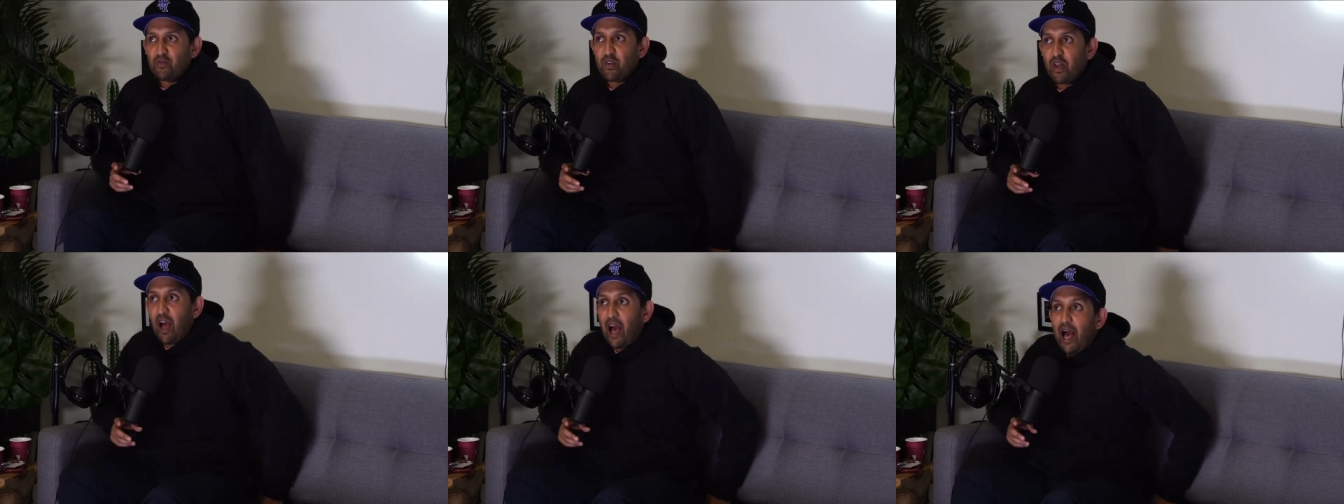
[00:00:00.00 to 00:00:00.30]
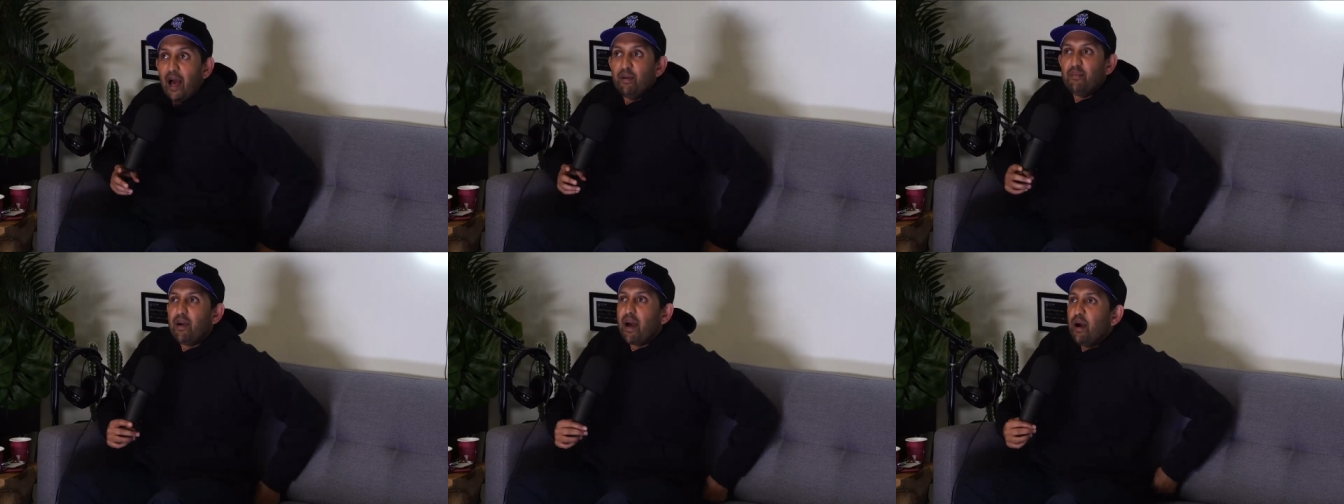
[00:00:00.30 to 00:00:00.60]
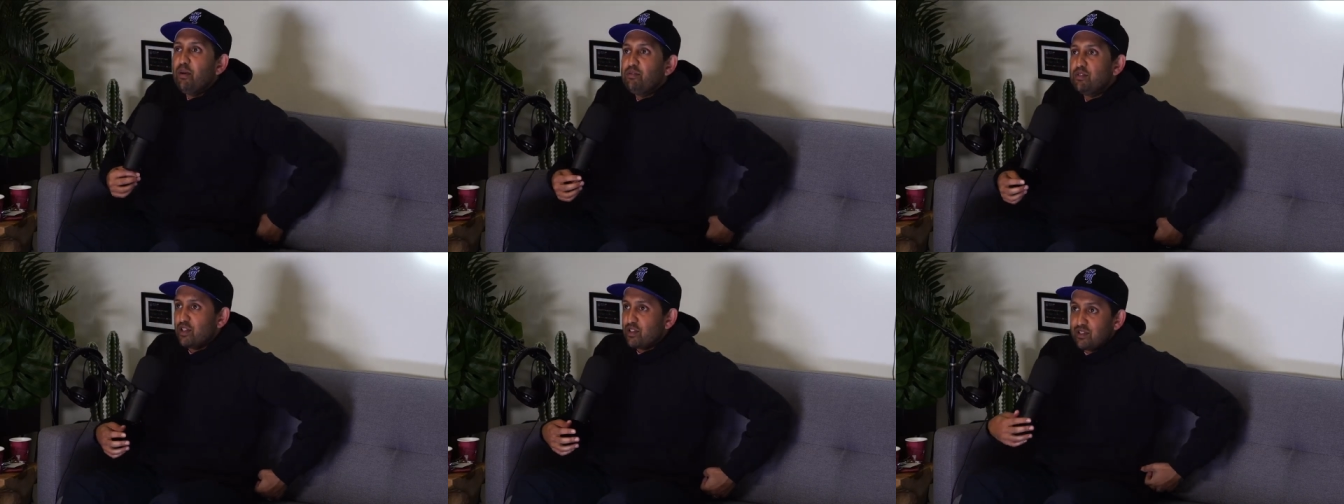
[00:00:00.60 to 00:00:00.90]
I, I
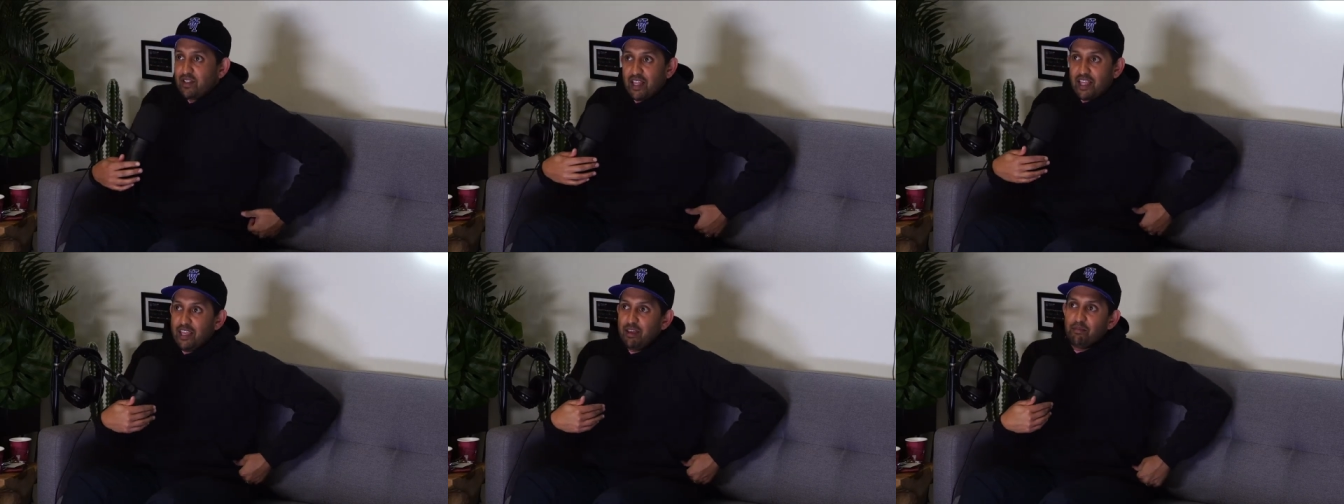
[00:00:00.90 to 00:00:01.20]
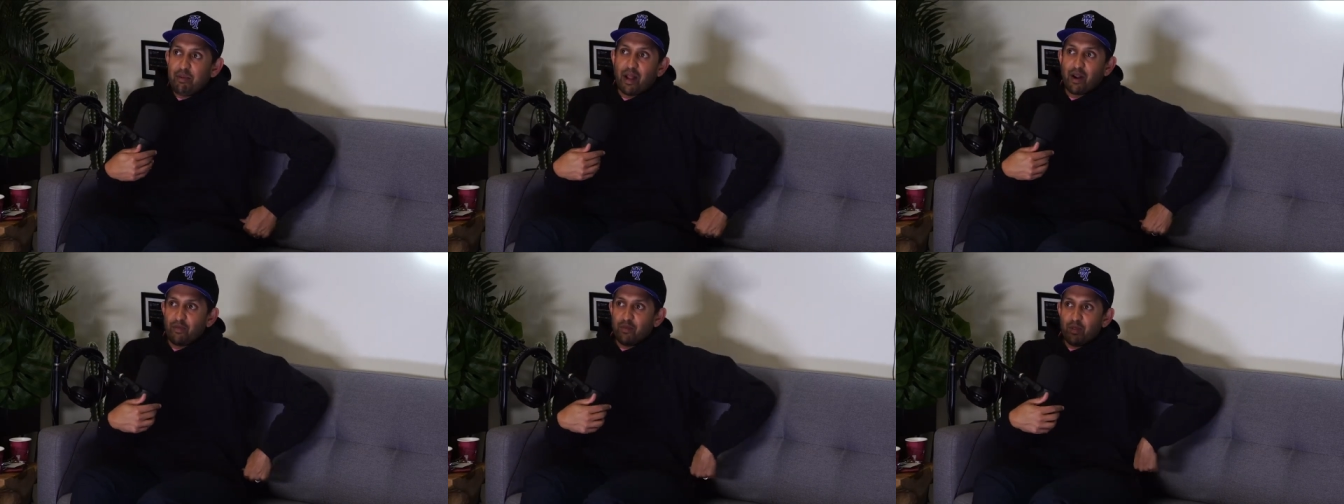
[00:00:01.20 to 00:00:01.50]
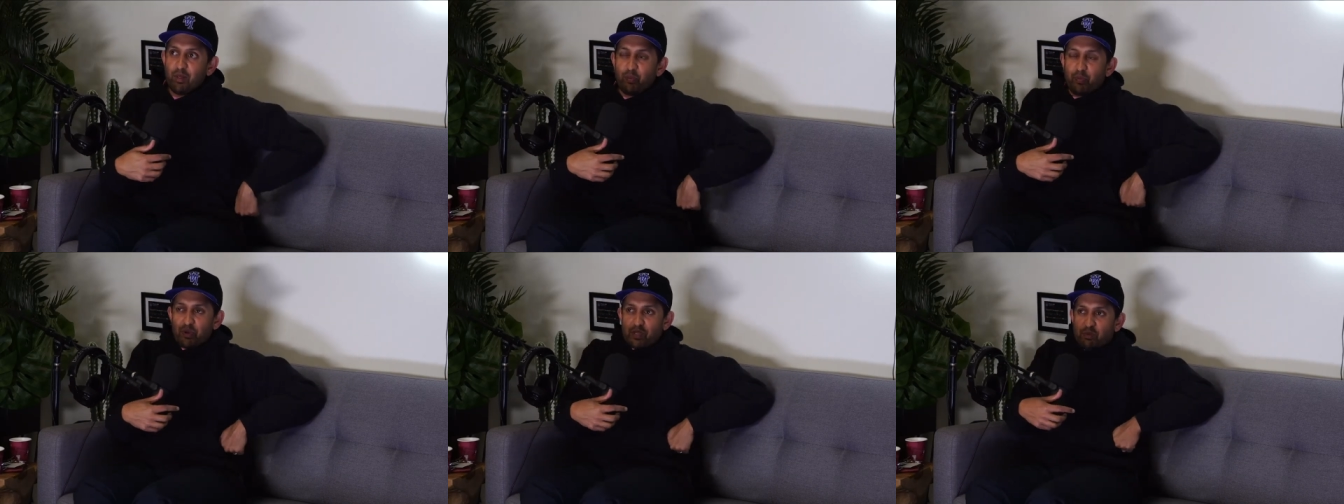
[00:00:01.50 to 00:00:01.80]
was just thinking about it from
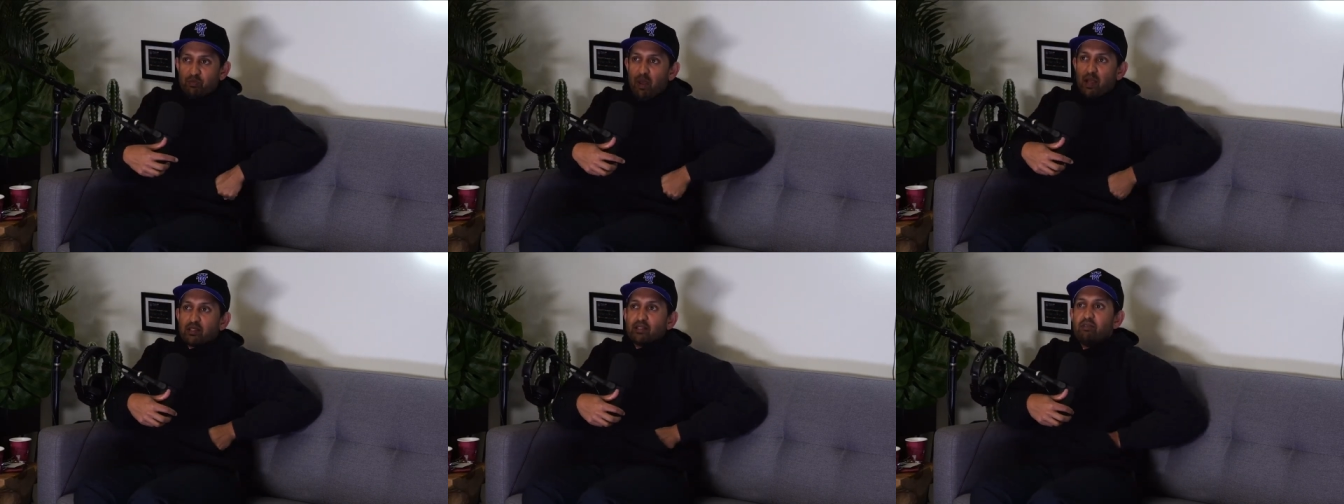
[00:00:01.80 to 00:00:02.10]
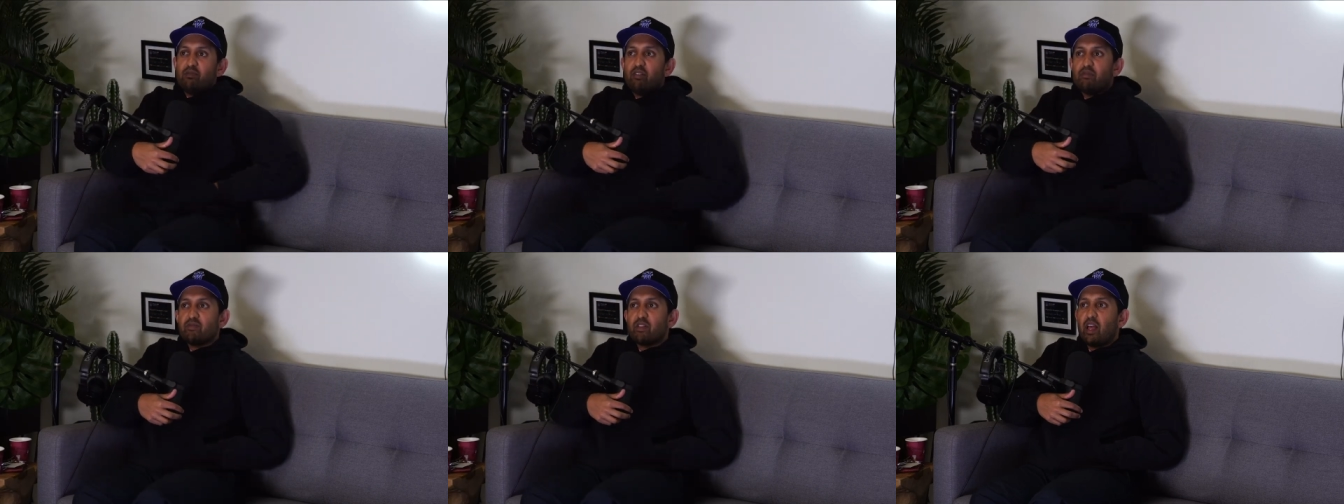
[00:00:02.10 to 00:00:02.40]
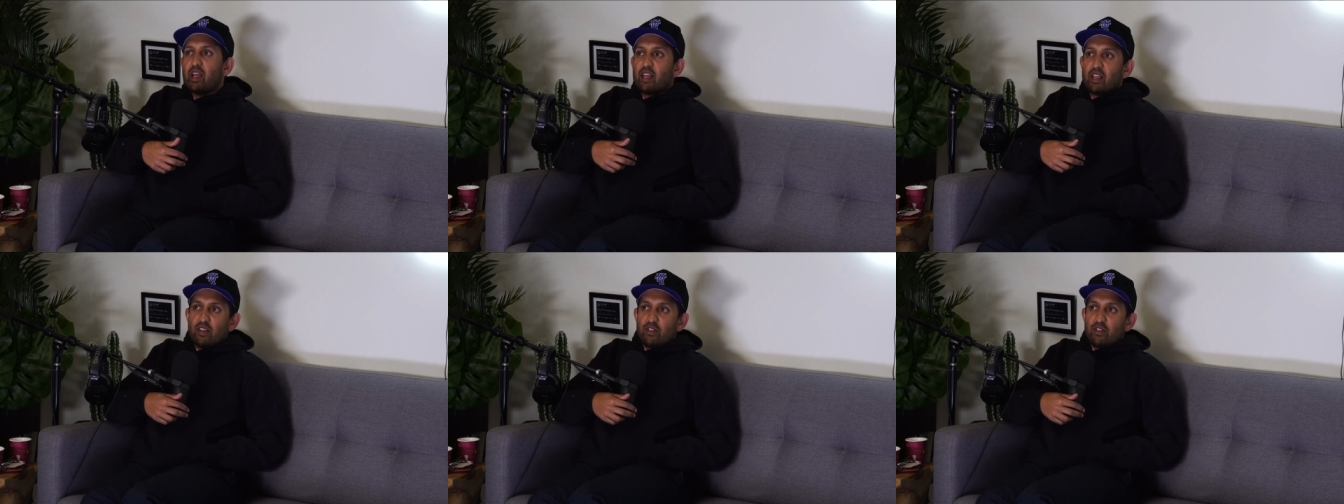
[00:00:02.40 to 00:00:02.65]
the perspective of like,